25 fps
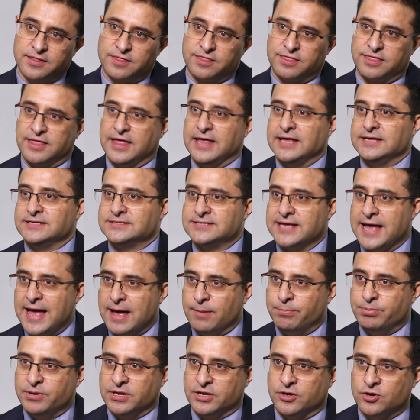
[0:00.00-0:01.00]
things
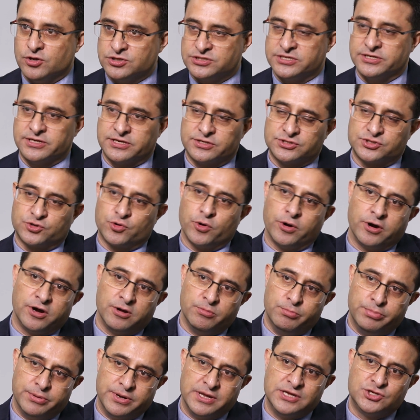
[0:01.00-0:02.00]
happening,
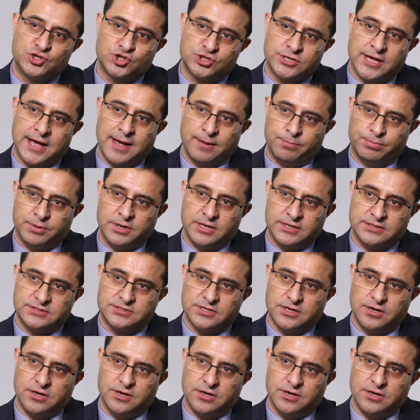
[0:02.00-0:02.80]
security breaches happening.